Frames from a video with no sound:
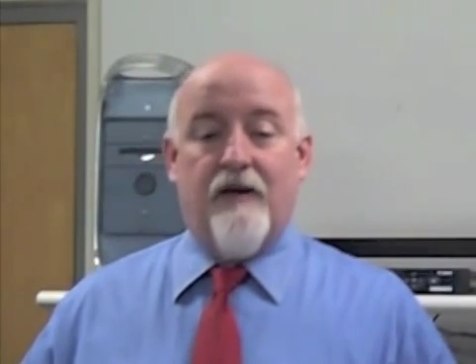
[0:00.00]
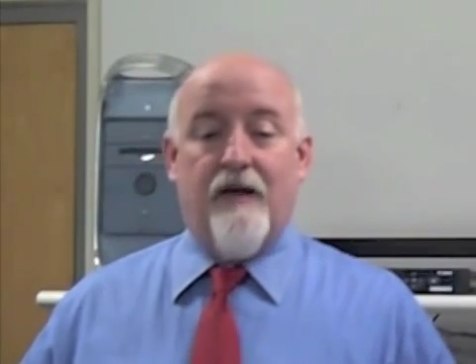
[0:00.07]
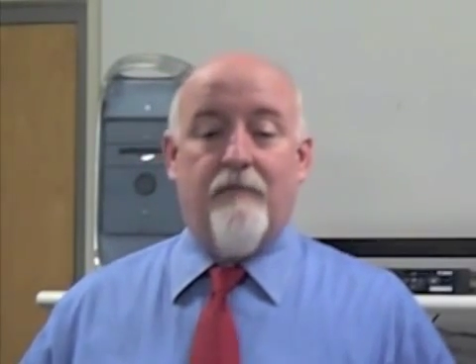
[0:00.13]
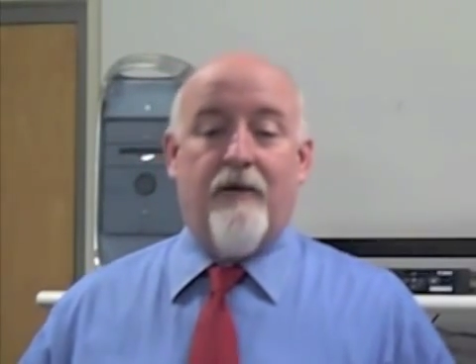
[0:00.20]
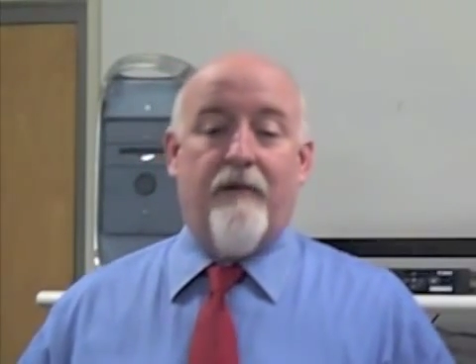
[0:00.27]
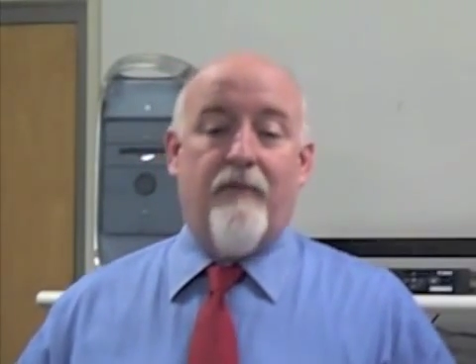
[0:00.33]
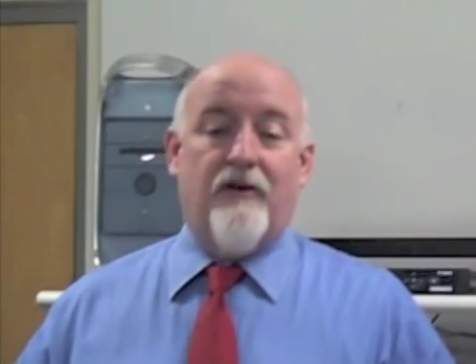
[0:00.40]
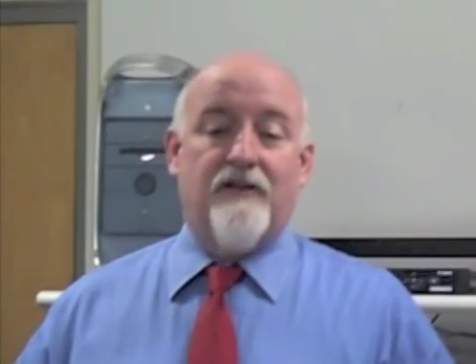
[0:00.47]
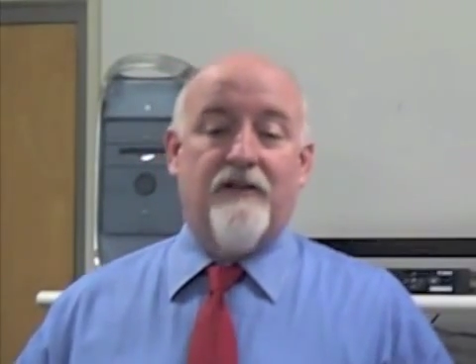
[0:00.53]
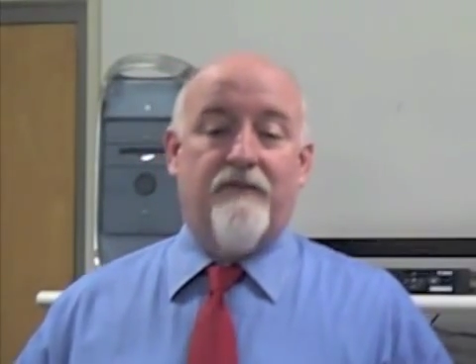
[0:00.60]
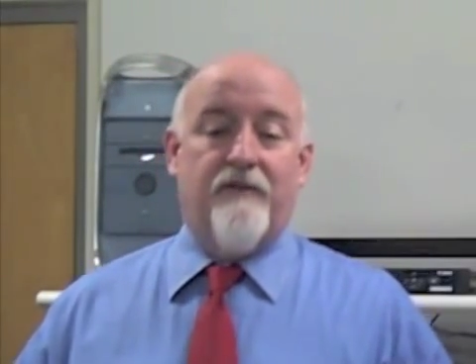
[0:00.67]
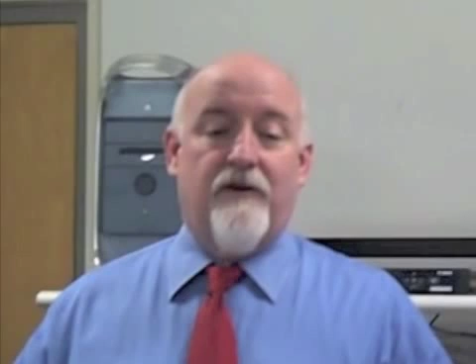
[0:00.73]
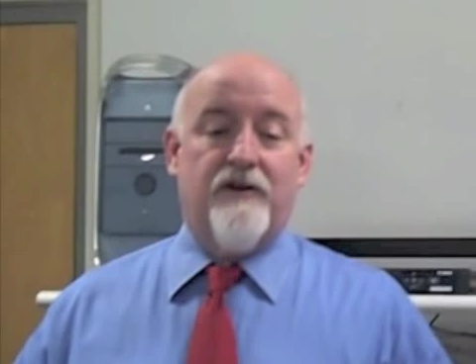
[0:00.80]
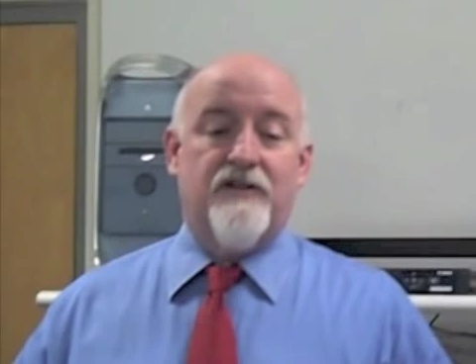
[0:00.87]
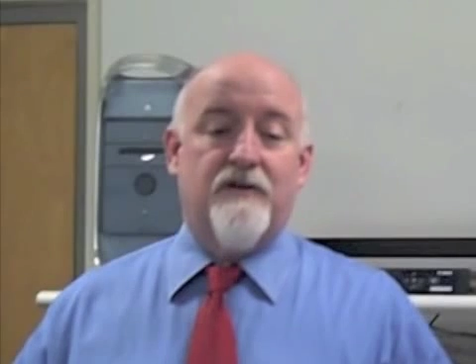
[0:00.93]
And by
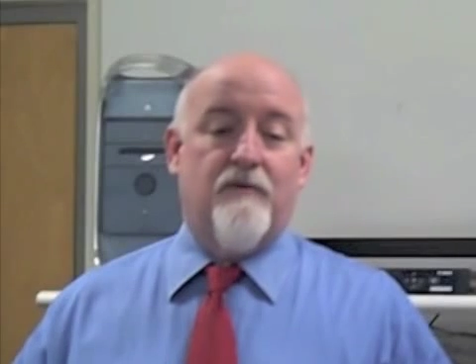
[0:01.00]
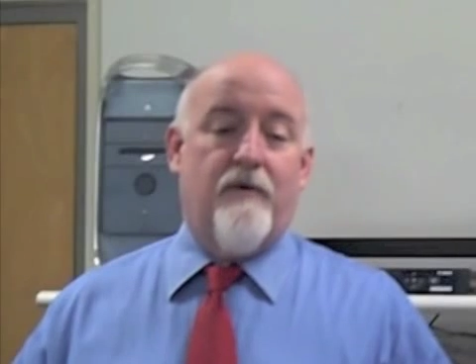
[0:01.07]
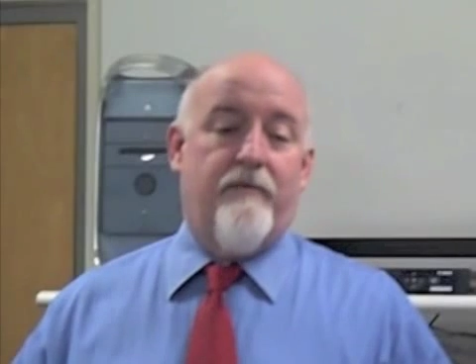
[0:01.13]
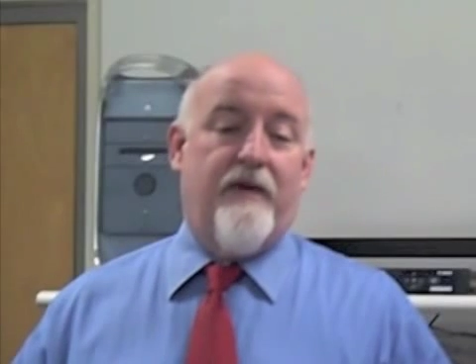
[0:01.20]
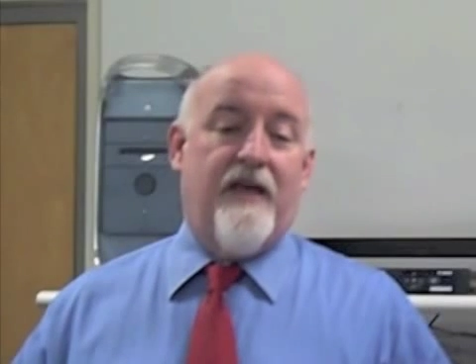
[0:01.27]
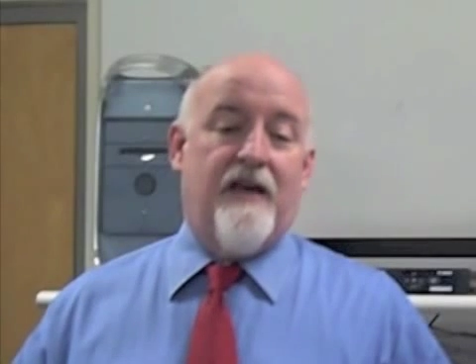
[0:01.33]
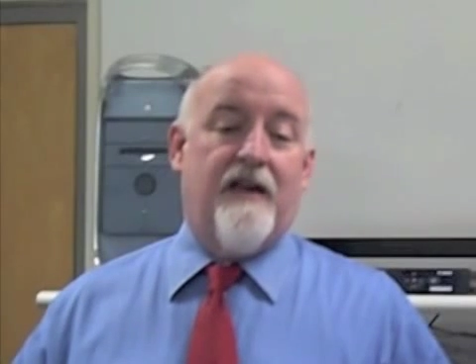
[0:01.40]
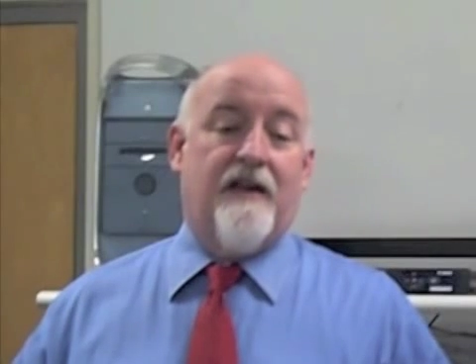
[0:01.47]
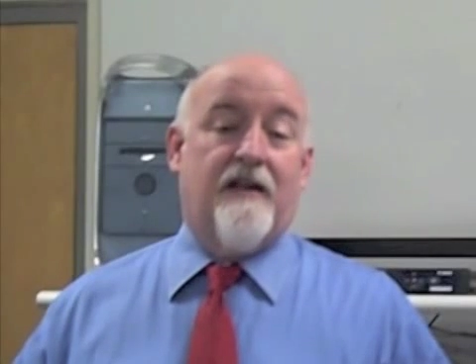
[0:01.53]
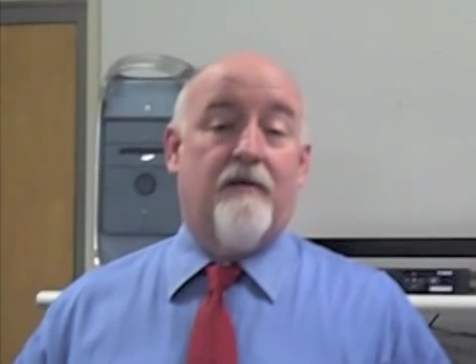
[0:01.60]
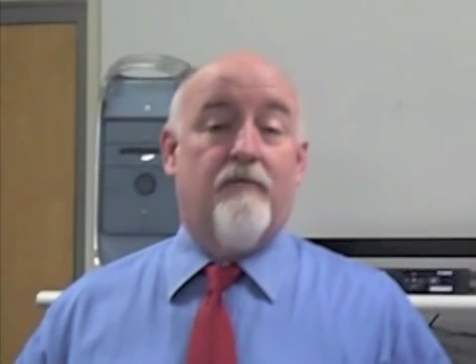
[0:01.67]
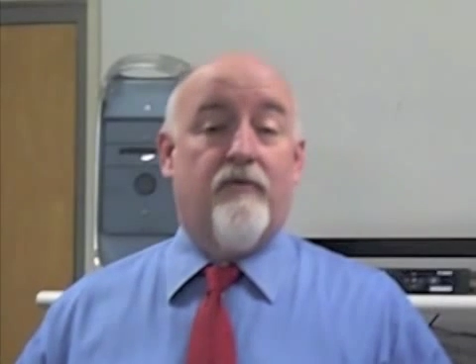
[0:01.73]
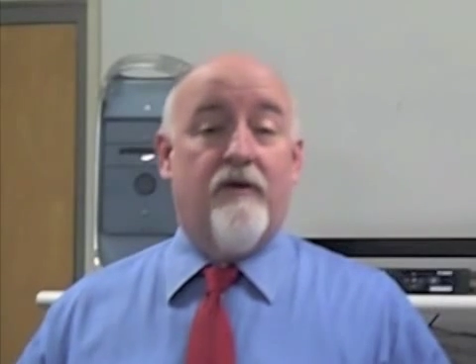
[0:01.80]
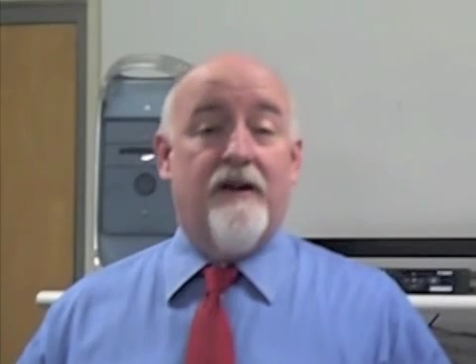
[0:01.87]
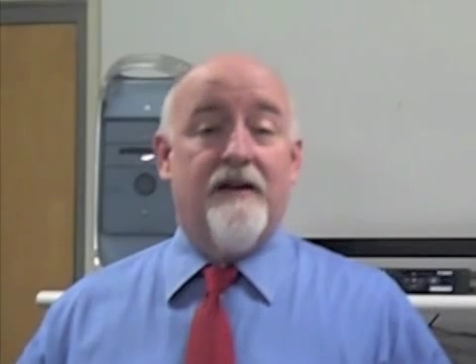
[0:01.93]
multi-function we mean it can
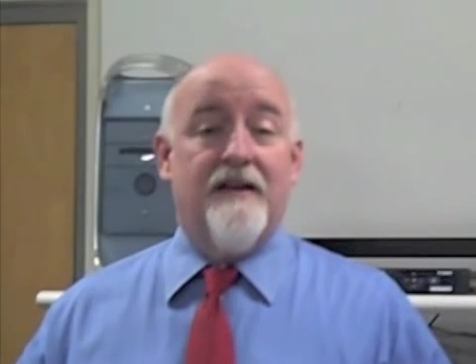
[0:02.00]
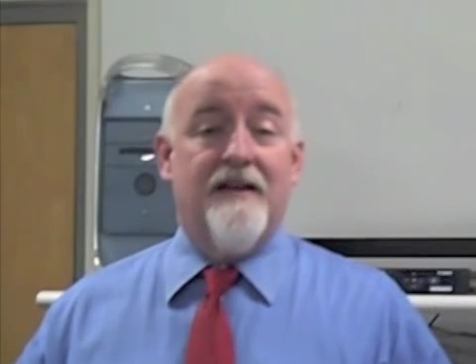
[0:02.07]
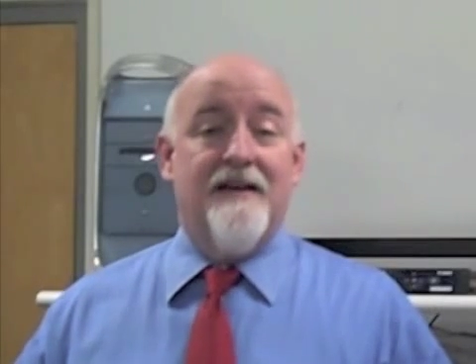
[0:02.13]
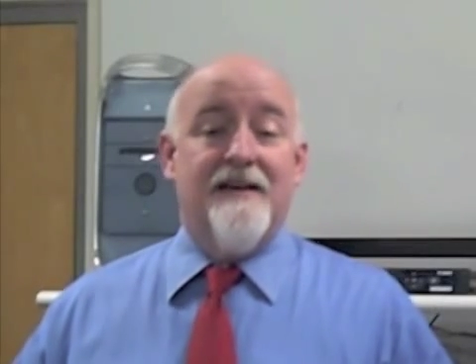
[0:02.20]
print,